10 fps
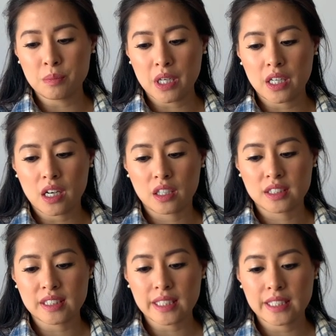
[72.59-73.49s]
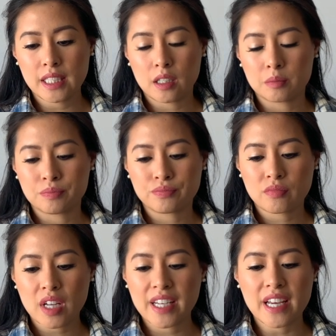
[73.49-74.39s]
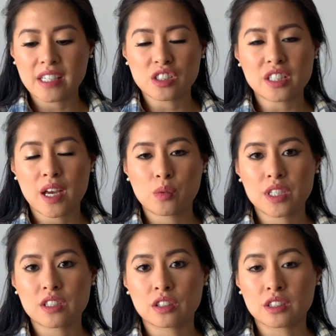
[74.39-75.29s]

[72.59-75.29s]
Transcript: But honestly, I just can't wait to